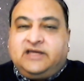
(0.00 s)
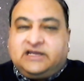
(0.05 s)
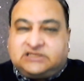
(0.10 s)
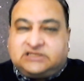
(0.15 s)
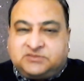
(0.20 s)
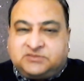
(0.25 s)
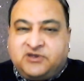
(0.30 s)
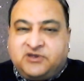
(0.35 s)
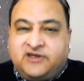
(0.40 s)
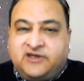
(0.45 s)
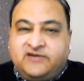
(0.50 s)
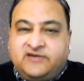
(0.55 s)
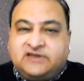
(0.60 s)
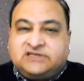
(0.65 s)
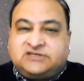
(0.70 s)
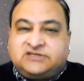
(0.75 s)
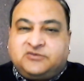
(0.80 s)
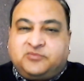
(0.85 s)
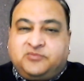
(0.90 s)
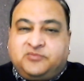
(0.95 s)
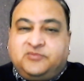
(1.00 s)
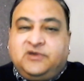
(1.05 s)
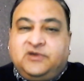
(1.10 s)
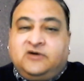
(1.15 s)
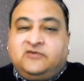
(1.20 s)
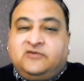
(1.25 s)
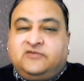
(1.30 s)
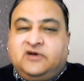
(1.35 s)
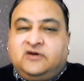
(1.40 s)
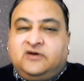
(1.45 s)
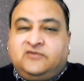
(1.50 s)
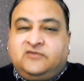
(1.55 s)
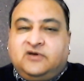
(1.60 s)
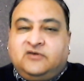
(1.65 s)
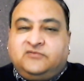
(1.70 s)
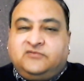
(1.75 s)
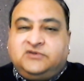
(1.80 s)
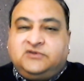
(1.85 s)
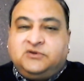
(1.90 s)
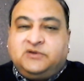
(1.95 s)
experience
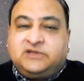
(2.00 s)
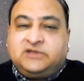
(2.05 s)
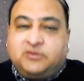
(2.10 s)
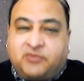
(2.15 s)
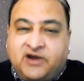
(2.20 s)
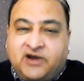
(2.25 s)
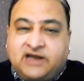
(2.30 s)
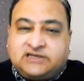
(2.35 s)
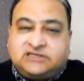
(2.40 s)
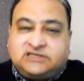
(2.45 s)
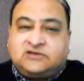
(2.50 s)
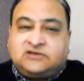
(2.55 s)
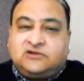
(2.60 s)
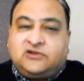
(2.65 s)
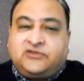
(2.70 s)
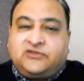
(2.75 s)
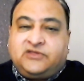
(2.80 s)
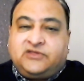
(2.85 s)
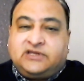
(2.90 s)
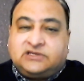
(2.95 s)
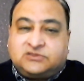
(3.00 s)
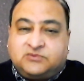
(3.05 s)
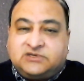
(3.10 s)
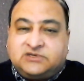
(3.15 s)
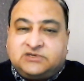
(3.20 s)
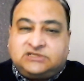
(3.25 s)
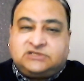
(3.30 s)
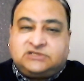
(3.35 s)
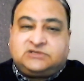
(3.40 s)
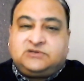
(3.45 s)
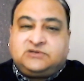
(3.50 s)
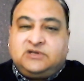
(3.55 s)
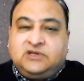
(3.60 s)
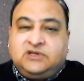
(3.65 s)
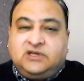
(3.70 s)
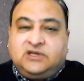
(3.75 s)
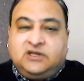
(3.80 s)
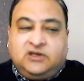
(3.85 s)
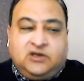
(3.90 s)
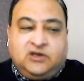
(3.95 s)
of doing the practical things, which is
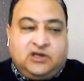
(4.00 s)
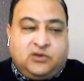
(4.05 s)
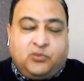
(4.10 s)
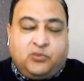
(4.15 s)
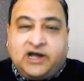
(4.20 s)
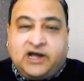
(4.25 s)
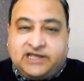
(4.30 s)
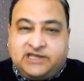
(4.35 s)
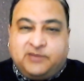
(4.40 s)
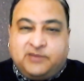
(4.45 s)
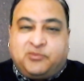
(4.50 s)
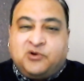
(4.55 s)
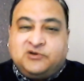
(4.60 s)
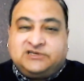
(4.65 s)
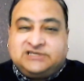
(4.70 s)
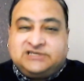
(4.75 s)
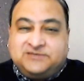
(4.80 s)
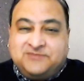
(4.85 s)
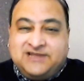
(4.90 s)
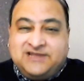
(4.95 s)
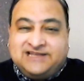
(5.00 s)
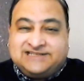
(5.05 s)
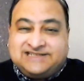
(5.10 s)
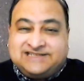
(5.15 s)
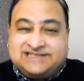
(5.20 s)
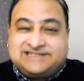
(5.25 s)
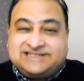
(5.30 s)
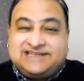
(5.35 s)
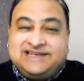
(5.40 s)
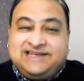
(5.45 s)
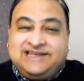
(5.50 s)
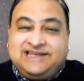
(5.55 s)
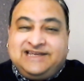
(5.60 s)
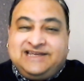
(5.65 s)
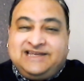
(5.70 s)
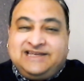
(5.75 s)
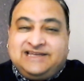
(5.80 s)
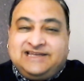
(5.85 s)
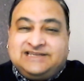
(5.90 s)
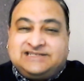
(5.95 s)
why he appointed me as
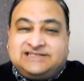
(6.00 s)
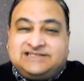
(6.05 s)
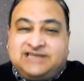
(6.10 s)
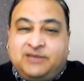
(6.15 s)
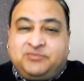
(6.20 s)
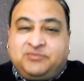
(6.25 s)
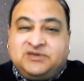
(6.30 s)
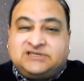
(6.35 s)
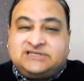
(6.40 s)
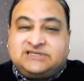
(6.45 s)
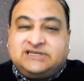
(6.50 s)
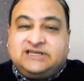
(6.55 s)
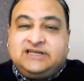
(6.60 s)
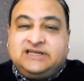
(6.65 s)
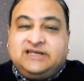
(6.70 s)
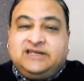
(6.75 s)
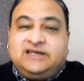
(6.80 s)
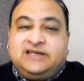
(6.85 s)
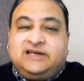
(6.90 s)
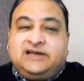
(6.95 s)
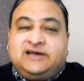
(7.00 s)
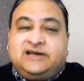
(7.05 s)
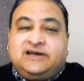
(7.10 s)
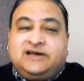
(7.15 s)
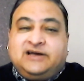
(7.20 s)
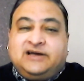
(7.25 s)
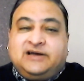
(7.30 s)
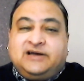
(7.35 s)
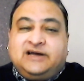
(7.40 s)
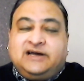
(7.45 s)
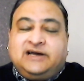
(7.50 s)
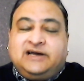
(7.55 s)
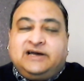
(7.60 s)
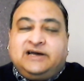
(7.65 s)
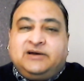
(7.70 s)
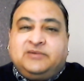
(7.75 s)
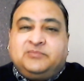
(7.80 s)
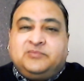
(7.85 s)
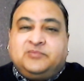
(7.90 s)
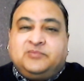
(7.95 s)
his deputy.
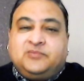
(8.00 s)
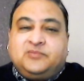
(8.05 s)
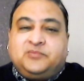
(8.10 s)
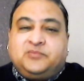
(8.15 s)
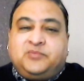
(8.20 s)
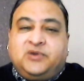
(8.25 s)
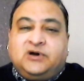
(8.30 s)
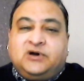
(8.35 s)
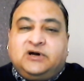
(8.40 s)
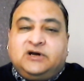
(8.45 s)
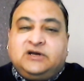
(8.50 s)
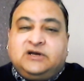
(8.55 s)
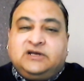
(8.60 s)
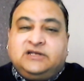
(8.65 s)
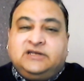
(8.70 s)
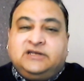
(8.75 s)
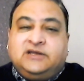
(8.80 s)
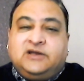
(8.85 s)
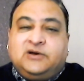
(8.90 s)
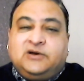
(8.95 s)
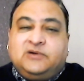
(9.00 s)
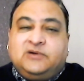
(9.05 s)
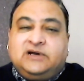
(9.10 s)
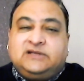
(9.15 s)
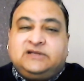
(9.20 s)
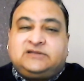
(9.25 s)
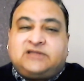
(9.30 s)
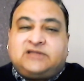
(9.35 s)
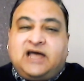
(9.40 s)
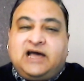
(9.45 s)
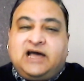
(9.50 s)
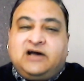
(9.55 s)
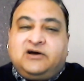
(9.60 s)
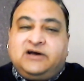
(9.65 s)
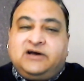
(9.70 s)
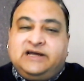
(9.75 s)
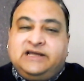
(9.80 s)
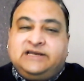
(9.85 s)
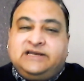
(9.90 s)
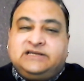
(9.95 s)
But
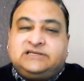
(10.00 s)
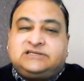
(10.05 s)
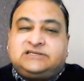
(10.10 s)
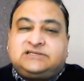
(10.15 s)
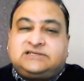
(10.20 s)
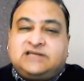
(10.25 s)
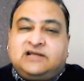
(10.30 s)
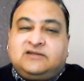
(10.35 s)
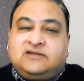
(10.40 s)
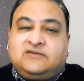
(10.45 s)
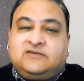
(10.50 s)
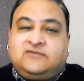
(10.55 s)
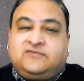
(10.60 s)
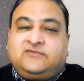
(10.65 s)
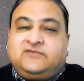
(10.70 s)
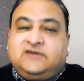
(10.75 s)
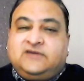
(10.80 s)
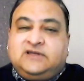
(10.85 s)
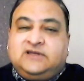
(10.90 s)
that in itself